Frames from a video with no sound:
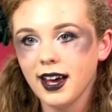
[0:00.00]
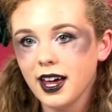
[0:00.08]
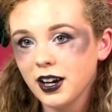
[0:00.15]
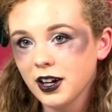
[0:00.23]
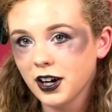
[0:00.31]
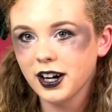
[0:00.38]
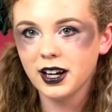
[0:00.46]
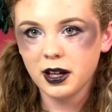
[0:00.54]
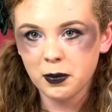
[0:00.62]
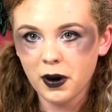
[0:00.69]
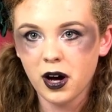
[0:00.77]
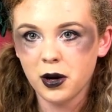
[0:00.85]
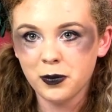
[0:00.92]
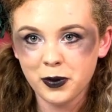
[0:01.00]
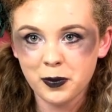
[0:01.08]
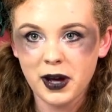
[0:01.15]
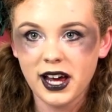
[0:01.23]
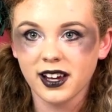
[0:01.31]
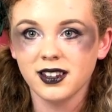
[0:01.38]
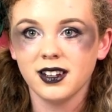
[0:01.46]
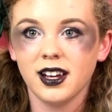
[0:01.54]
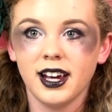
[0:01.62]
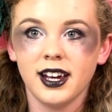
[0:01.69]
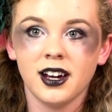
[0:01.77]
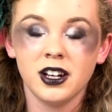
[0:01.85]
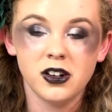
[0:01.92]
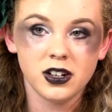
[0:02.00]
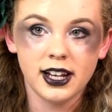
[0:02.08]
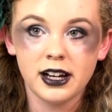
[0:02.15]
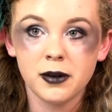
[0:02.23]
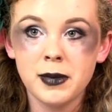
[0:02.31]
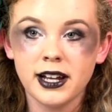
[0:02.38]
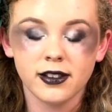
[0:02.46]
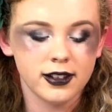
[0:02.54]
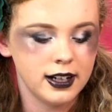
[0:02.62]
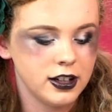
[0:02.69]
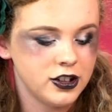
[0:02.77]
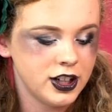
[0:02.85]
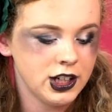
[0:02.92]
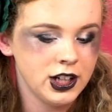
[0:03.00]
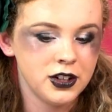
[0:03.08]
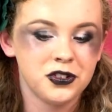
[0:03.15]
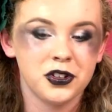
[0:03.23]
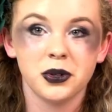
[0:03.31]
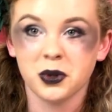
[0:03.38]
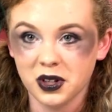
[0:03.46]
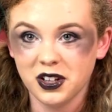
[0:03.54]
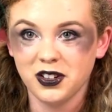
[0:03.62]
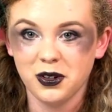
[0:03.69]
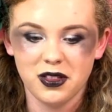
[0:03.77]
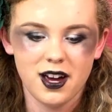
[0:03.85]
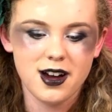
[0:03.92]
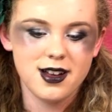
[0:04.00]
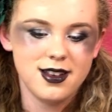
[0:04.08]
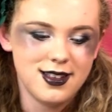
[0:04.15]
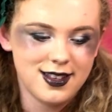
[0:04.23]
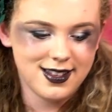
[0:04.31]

had a curly bob back in the day. I looked like a maths teacher, so I'm gonna do that.